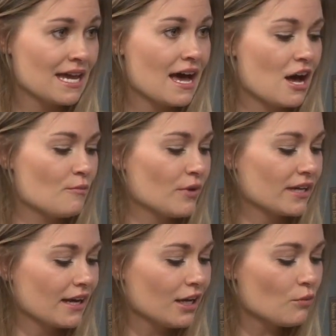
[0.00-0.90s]
but it
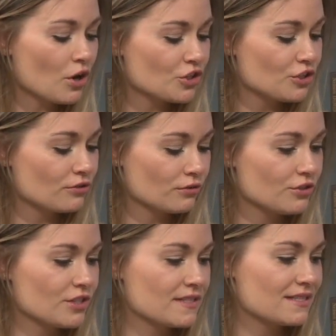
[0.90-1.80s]
kind of walks you through
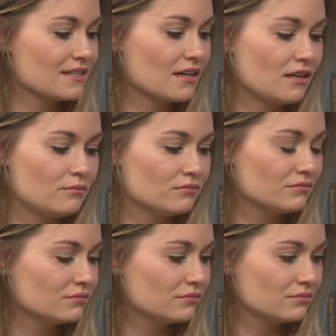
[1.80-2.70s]
just
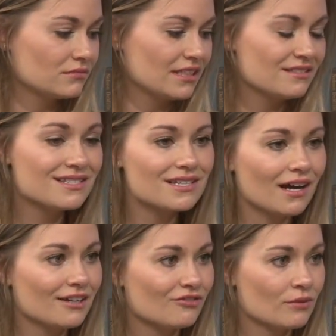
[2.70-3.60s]

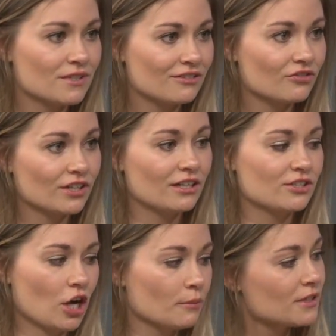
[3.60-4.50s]
insight from different
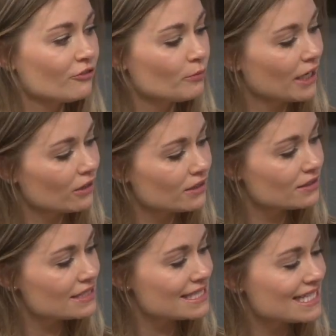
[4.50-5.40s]
adoptive
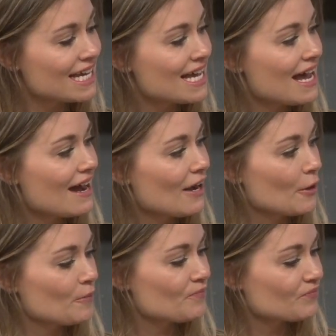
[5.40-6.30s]
parents.
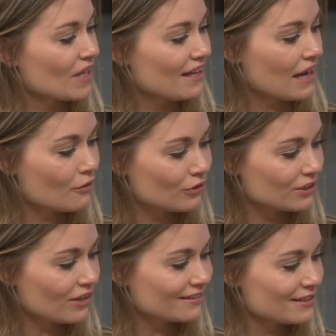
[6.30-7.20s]
And I really
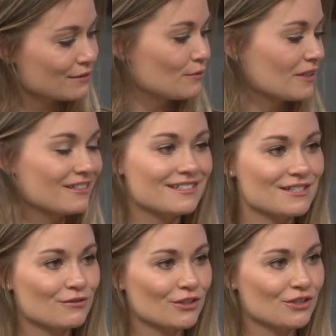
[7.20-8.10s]
like this one because it's
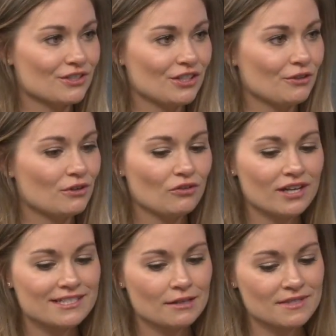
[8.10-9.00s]
for, a lot
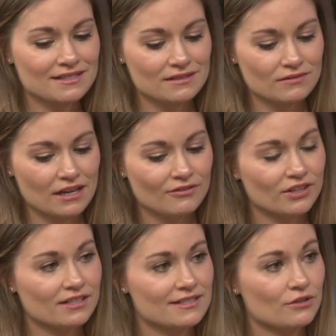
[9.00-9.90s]
of times
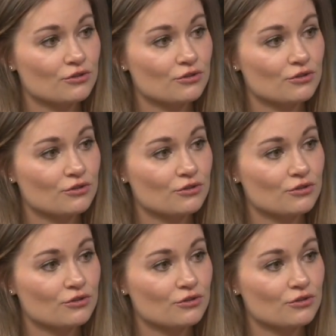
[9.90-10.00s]
everything's so